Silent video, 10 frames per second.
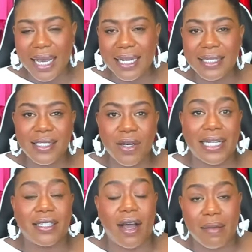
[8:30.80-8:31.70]
And so
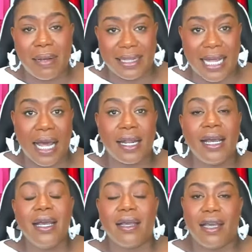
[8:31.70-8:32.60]
I talk about that
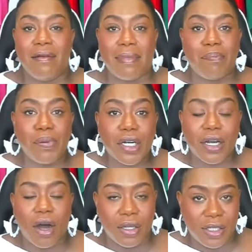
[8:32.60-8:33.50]
in my
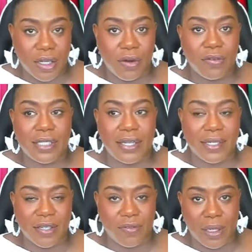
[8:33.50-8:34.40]
book, also
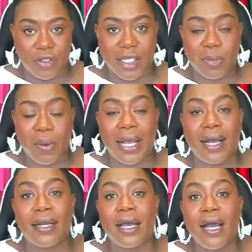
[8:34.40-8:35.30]
Secrets of a Well-Dressed
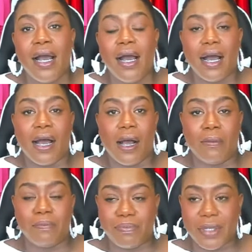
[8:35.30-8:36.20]
Brand.
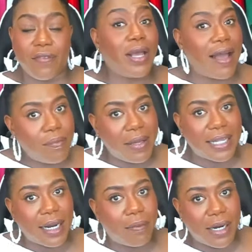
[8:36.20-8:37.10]
And if you haven't
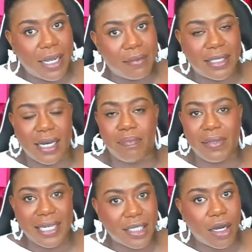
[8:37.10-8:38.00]
picked that up on Amazon,
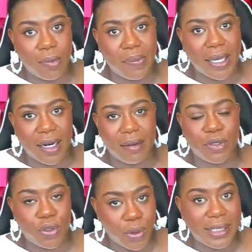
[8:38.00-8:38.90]
please go and pick it up
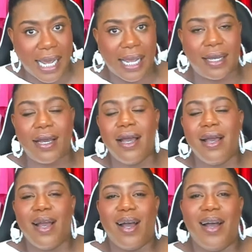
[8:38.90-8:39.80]
today.
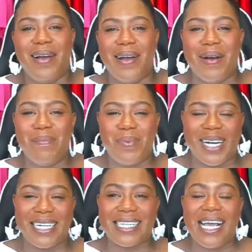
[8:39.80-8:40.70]

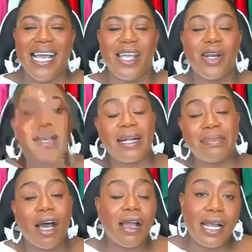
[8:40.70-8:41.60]
But, and
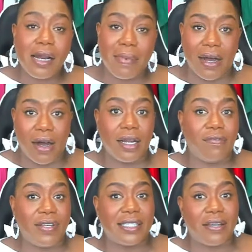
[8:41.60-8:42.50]
I'm talking about all
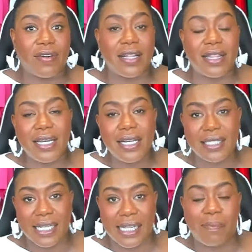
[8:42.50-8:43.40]
of these different
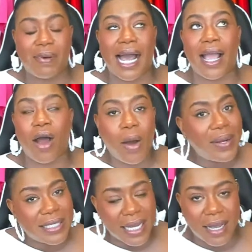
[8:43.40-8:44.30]
things in that, but I
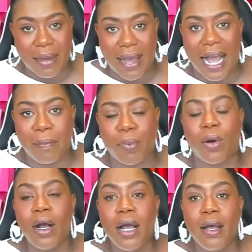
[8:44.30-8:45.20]
always think about
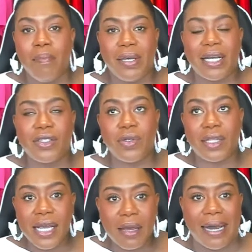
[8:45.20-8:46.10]
Apple because you
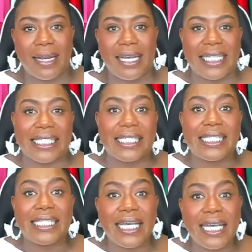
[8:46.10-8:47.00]
think about it in the
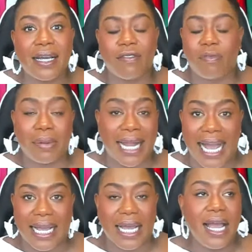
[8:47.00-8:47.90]
sea of
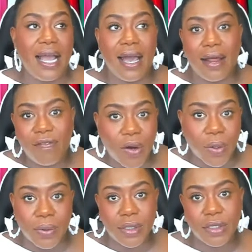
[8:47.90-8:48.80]
black
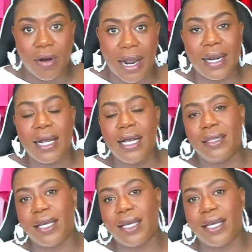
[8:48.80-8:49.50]
headphones, right?